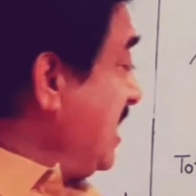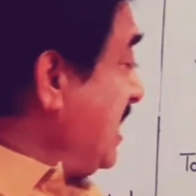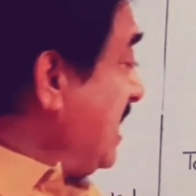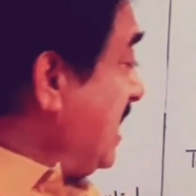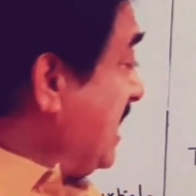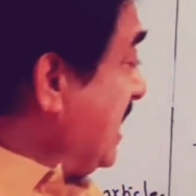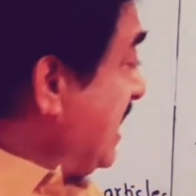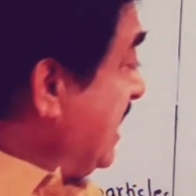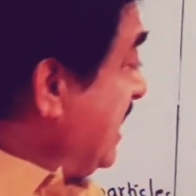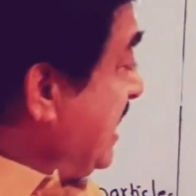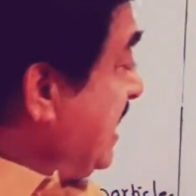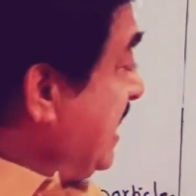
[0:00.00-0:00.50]

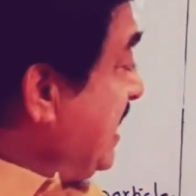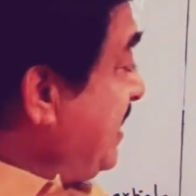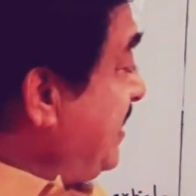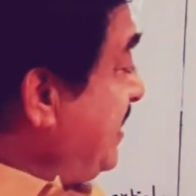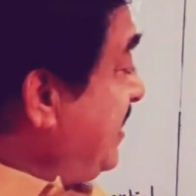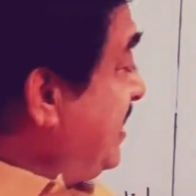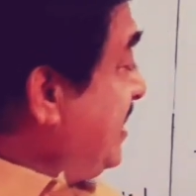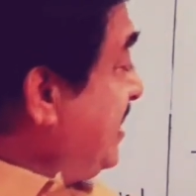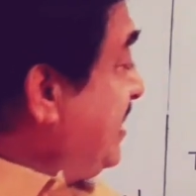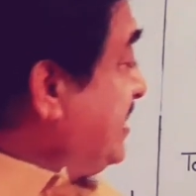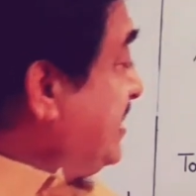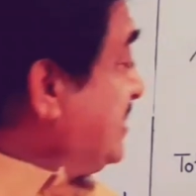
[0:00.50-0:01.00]

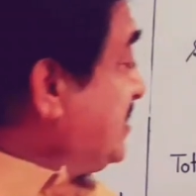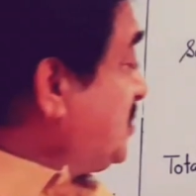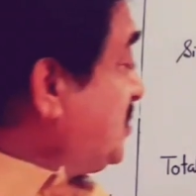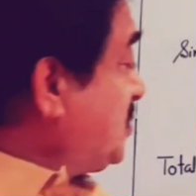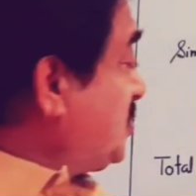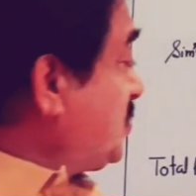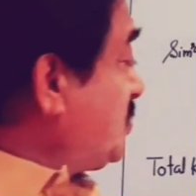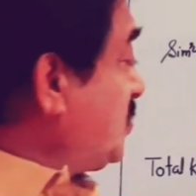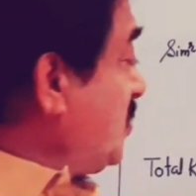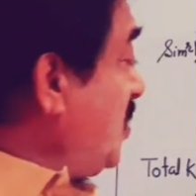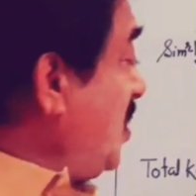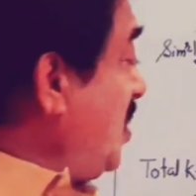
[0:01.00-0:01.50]
And
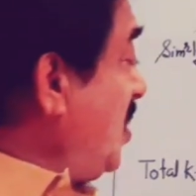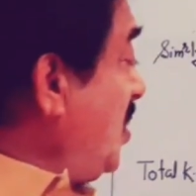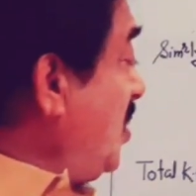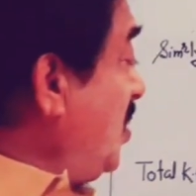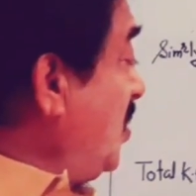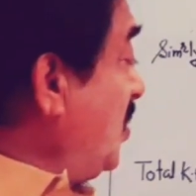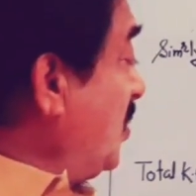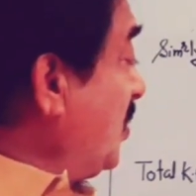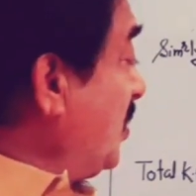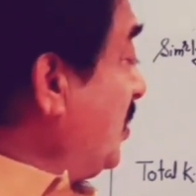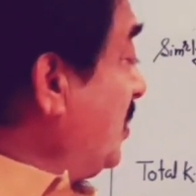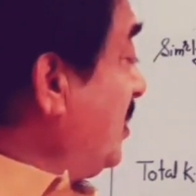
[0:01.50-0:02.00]
so
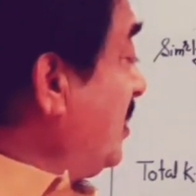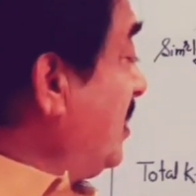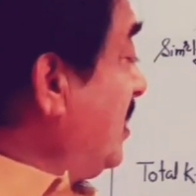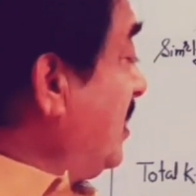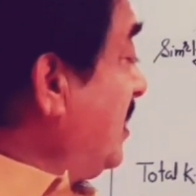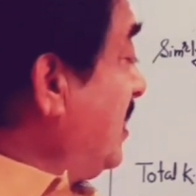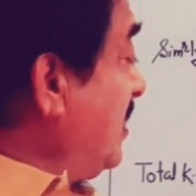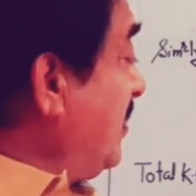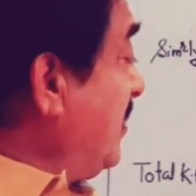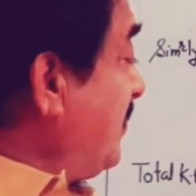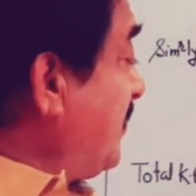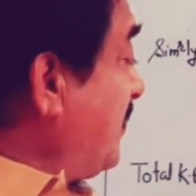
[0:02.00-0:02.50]
on,
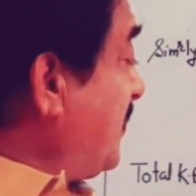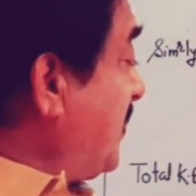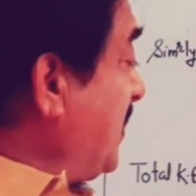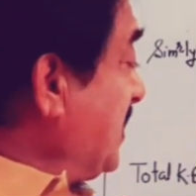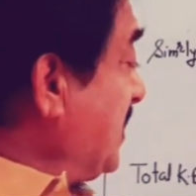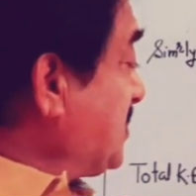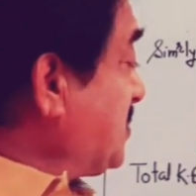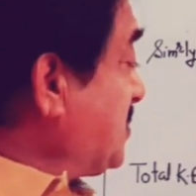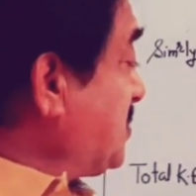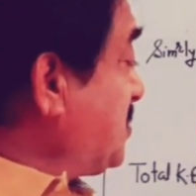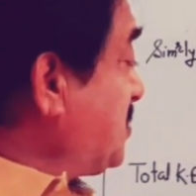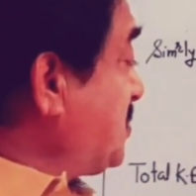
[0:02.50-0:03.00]

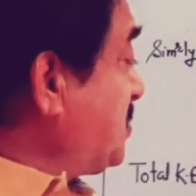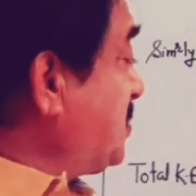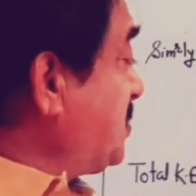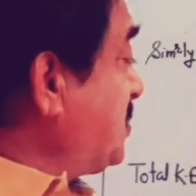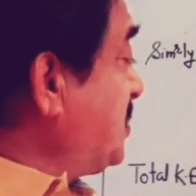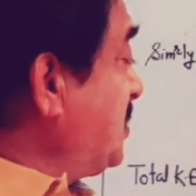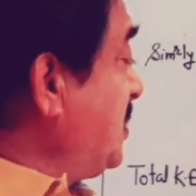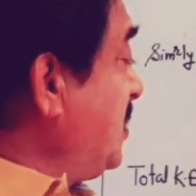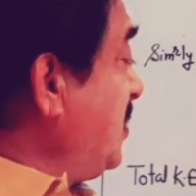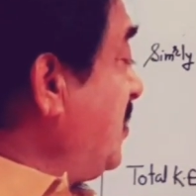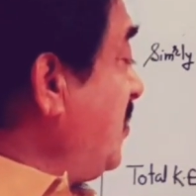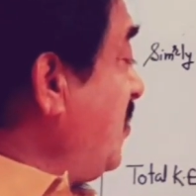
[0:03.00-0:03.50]

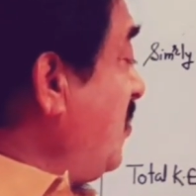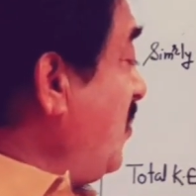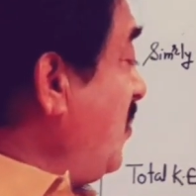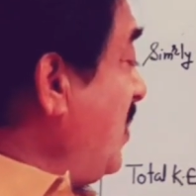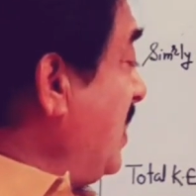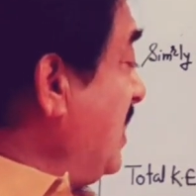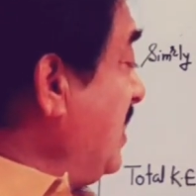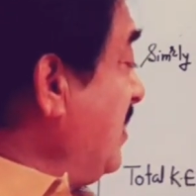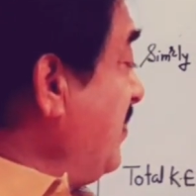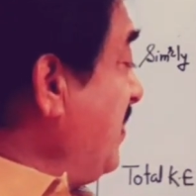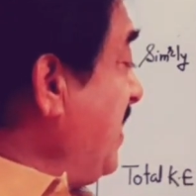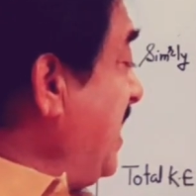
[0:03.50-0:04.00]
plus
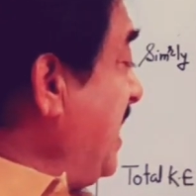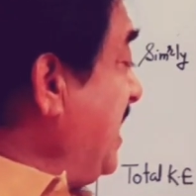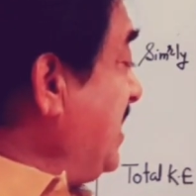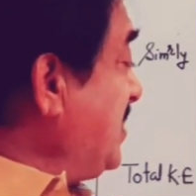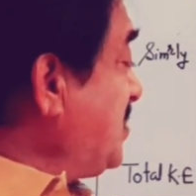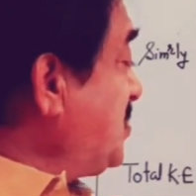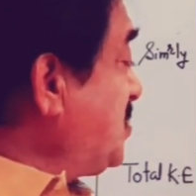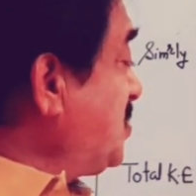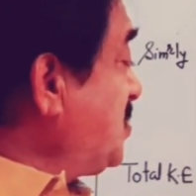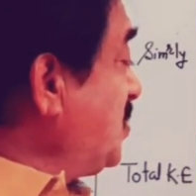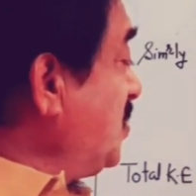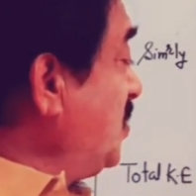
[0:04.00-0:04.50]
1
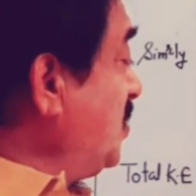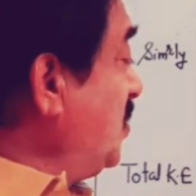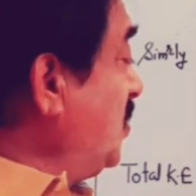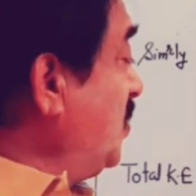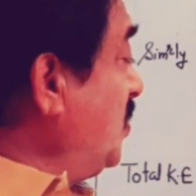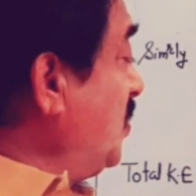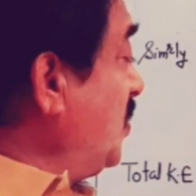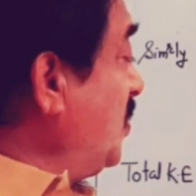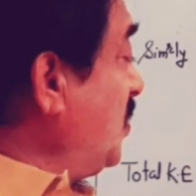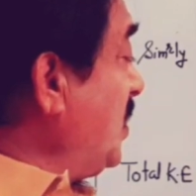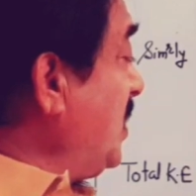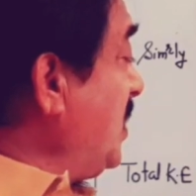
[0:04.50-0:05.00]
by
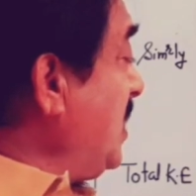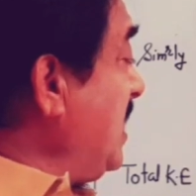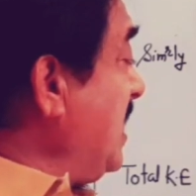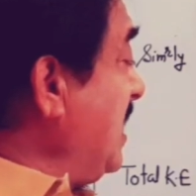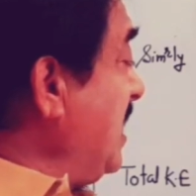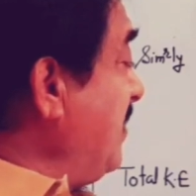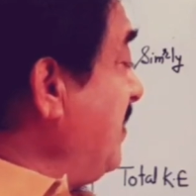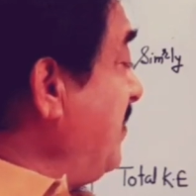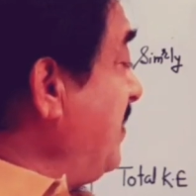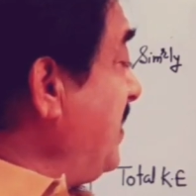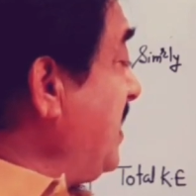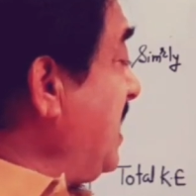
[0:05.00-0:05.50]
2
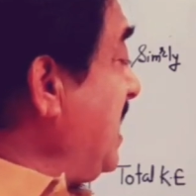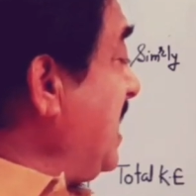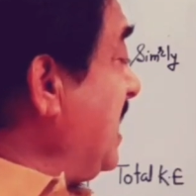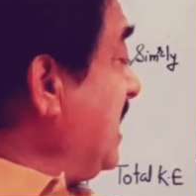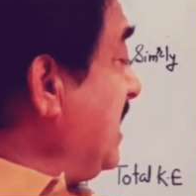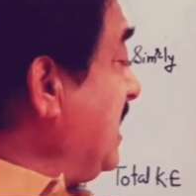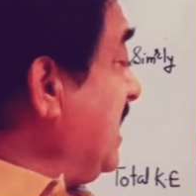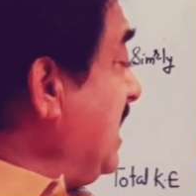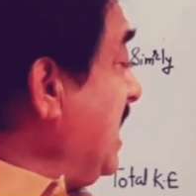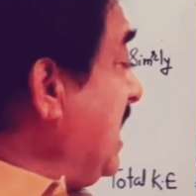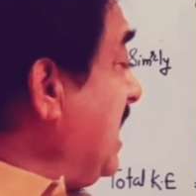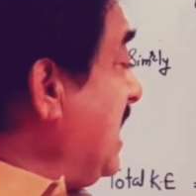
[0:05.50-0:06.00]

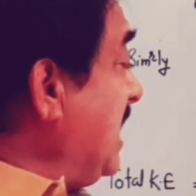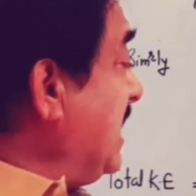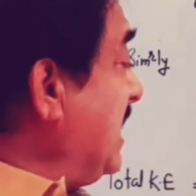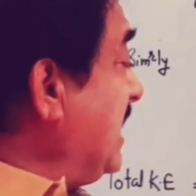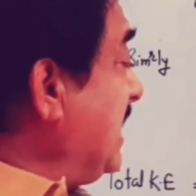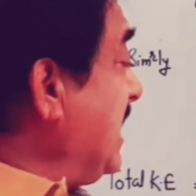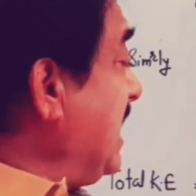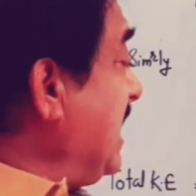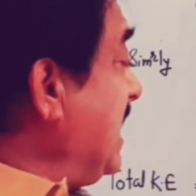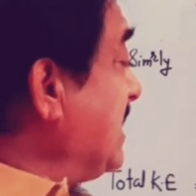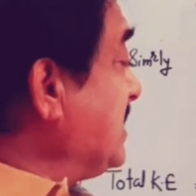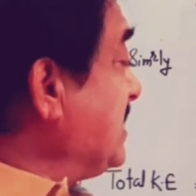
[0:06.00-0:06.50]
mn
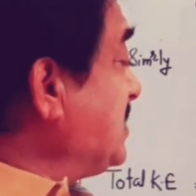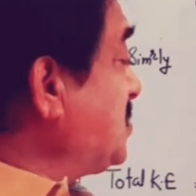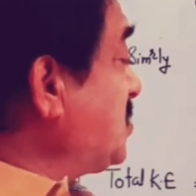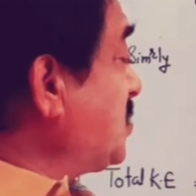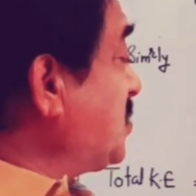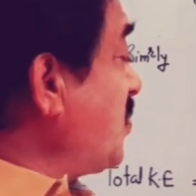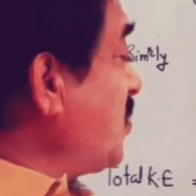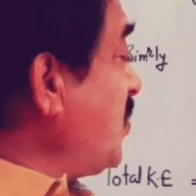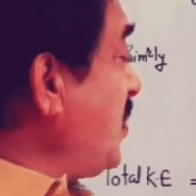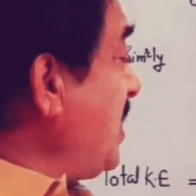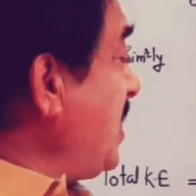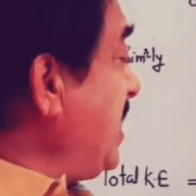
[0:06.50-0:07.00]
rn
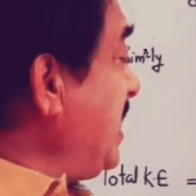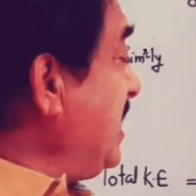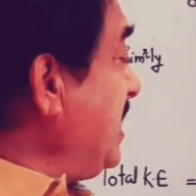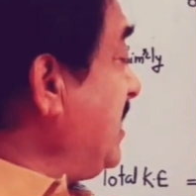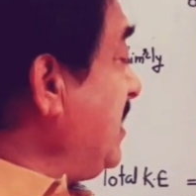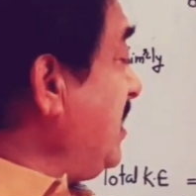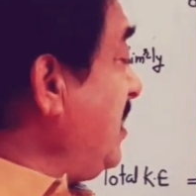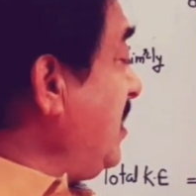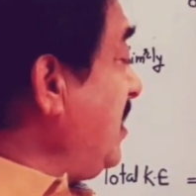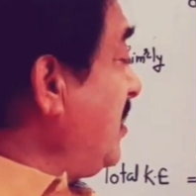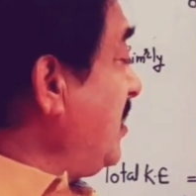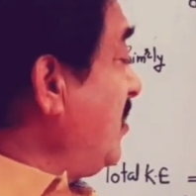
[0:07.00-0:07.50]
square